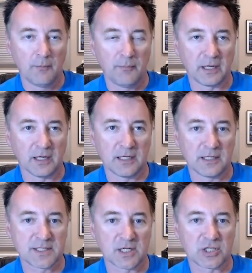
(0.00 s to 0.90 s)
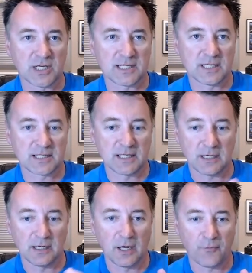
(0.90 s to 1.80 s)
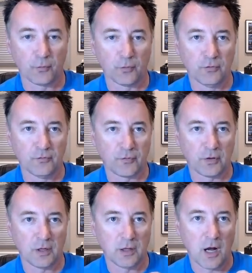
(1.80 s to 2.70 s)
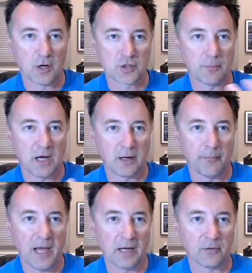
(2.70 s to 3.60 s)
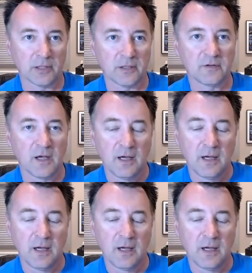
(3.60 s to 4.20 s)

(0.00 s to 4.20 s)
because there just isn't enough room for a large amount of batteries.